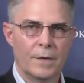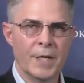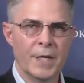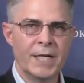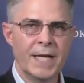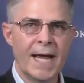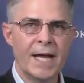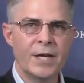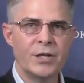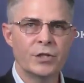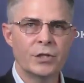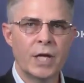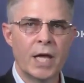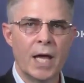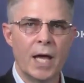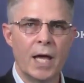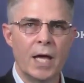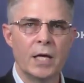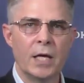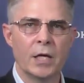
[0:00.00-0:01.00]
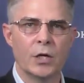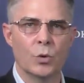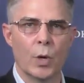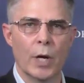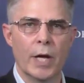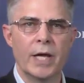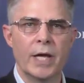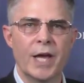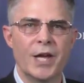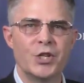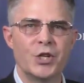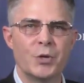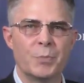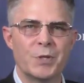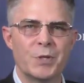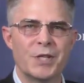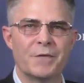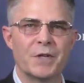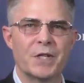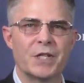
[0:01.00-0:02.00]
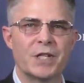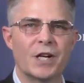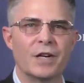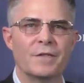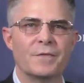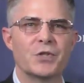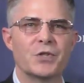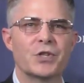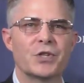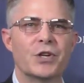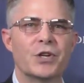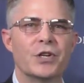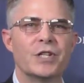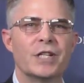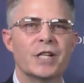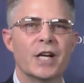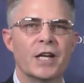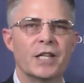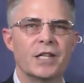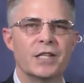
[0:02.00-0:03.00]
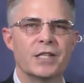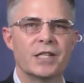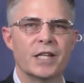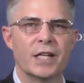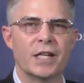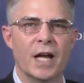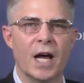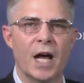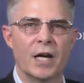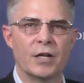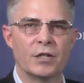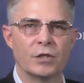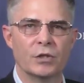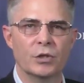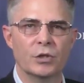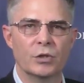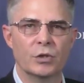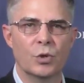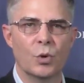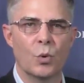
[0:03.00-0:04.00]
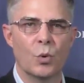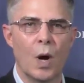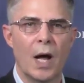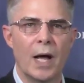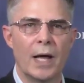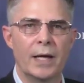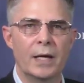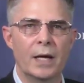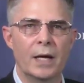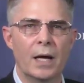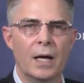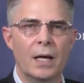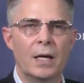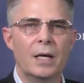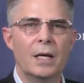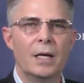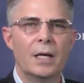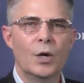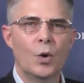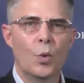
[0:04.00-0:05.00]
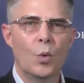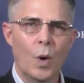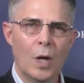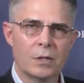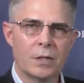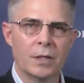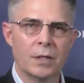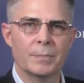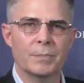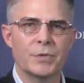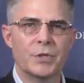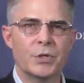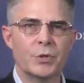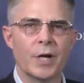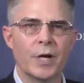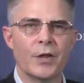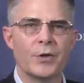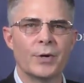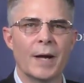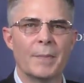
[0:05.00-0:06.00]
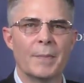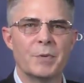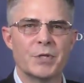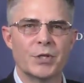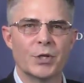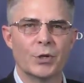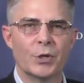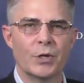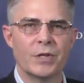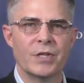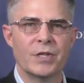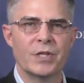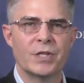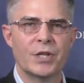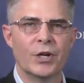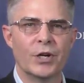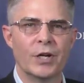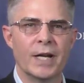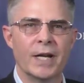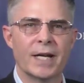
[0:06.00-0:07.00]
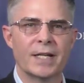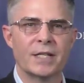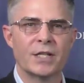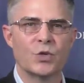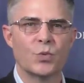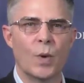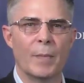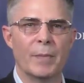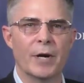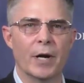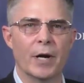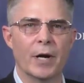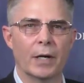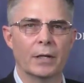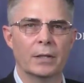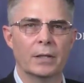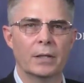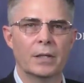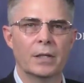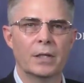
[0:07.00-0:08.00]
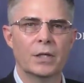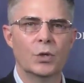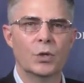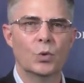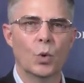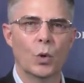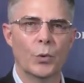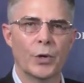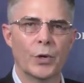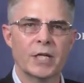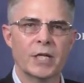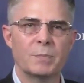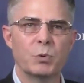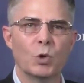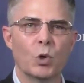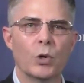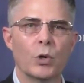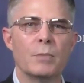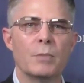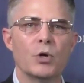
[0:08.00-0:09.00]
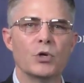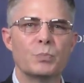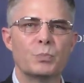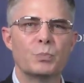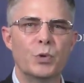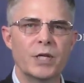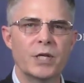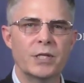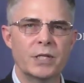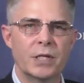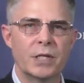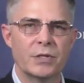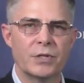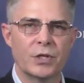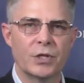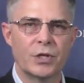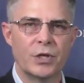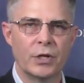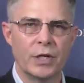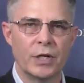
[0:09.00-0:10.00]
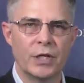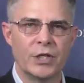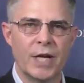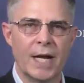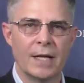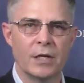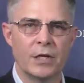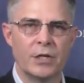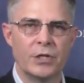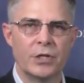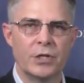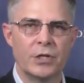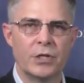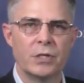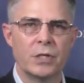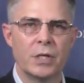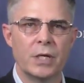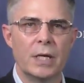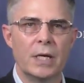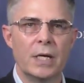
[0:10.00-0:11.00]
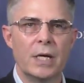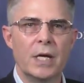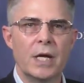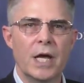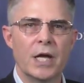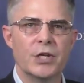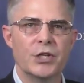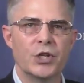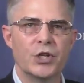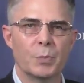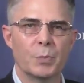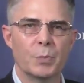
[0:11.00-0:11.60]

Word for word: From the Daniel K. Inouye Asia Pacific Center for Security Studies in Honolulu, Hawaii, welcome to another episode of the Security Nexus webinar, where we explore the most pressing security challenges and